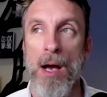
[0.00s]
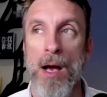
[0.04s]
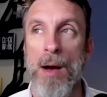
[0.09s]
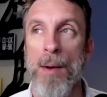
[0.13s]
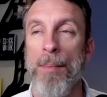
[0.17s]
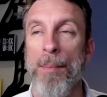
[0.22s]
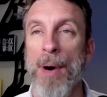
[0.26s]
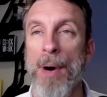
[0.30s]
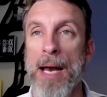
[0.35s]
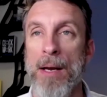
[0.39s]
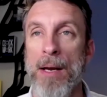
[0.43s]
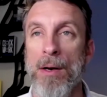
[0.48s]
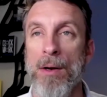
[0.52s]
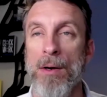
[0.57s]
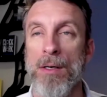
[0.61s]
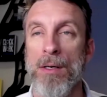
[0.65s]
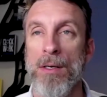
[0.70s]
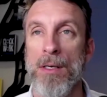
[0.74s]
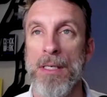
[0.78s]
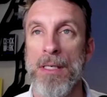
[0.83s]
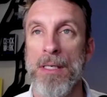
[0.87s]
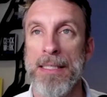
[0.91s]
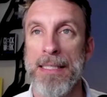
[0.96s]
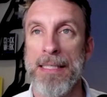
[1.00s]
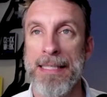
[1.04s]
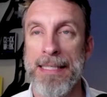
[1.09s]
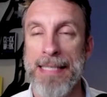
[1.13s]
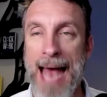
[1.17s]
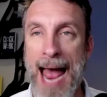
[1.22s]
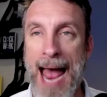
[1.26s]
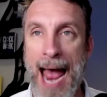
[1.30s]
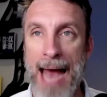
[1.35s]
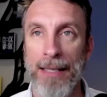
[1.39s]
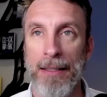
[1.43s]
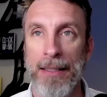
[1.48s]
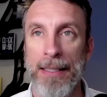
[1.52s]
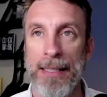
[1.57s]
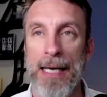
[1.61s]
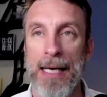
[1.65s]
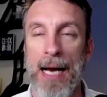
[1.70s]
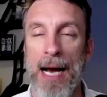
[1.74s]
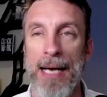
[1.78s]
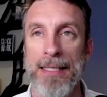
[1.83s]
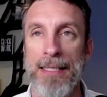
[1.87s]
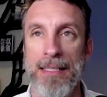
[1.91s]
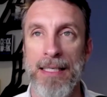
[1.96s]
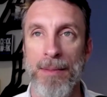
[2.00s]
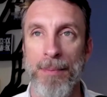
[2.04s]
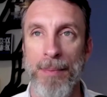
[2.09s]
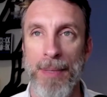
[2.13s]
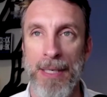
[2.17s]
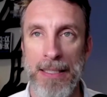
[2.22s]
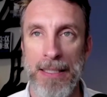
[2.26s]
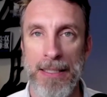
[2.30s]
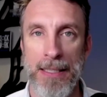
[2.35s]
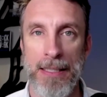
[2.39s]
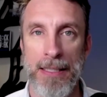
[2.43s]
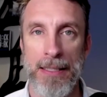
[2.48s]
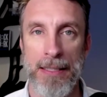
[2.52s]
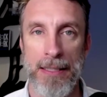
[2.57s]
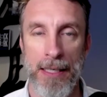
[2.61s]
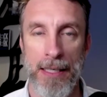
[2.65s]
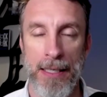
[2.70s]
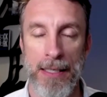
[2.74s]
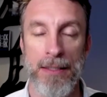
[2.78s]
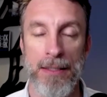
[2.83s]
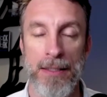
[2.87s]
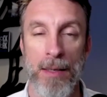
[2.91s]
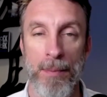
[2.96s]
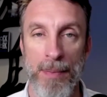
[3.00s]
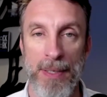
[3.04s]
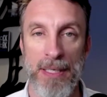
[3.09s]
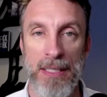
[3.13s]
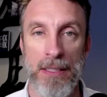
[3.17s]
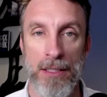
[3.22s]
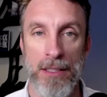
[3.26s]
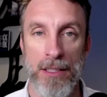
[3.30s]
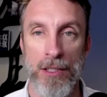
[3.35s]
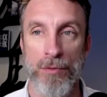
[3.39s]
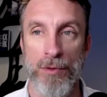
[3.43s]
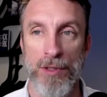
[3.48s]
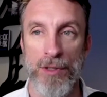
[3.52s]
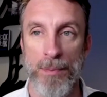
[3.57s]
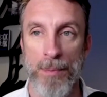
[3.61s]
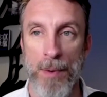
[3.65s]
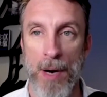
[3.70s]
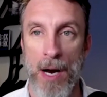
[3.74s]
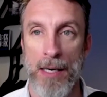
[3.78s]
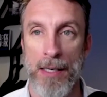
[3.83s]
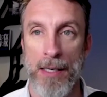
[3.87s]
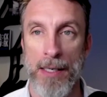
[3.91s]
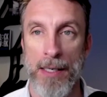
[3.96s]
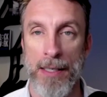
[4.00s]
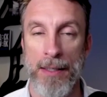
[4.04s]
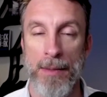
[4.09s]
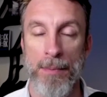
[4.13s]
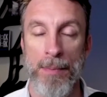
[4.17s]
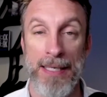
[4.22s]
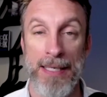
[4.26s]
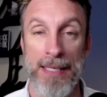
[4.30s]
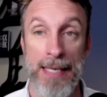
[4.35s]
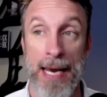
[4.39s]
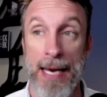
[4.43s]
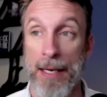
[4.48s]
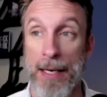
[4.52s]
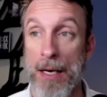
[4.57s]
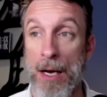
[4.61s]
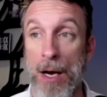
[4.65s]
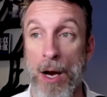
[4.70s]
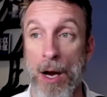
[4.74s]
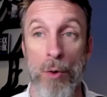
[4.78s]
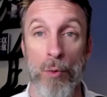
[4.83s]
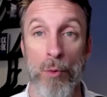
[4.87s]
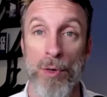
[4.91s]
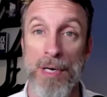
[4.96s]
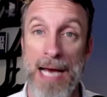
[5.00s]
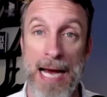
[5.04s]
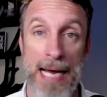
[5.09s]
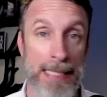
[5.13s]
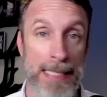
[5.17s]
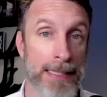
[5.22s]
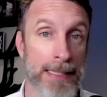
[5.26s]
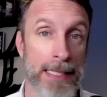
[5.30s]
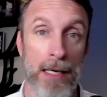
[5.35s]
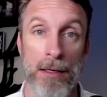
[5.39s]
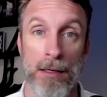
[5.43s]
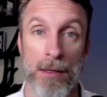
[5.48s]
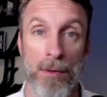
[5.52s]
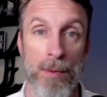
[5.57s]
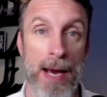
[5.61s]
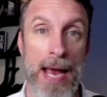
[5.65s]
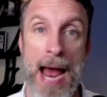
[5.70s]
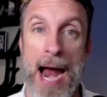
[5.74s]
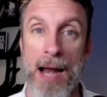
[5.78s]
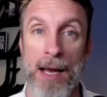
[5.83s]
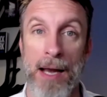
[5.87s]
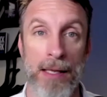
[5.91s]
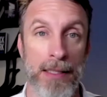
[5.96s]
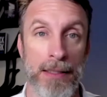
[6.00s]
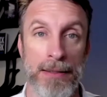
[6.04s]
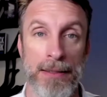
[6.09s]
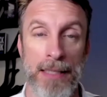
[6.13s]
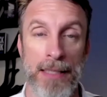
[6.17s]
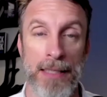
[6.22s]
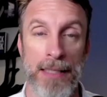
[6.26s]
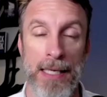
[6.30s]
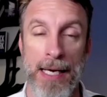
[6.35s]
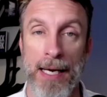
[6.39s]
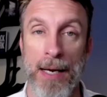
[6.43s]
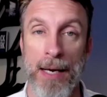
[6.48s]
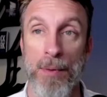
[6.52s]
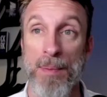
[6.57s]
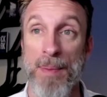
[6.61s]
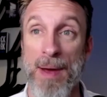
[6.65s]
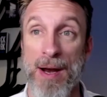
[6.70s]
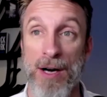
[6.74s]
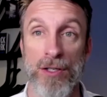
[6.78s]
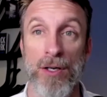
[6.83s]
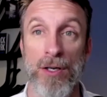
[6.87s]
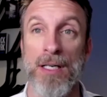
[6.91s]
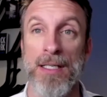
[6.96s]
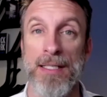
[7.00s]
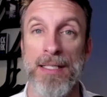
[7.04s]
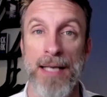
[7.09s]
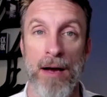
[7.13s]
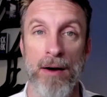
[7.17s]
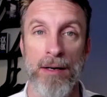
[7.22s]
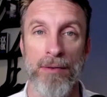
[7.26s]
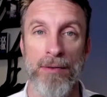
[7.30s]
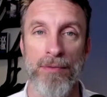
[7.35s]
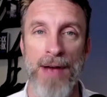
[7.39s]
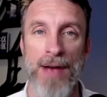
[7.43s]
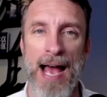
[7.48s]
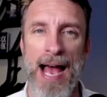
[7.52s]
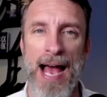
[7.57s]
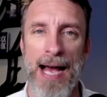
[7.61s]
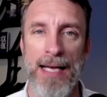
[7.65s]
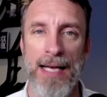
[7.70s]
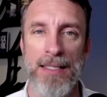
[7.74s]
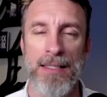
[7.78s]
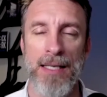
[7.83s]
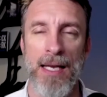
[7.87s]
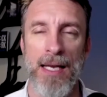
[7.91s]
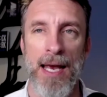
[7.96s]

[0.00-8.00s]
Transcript: But sadly, I see businesses, some businesses responding by saying, we got to sell our way out of this thing and we better start selling fast.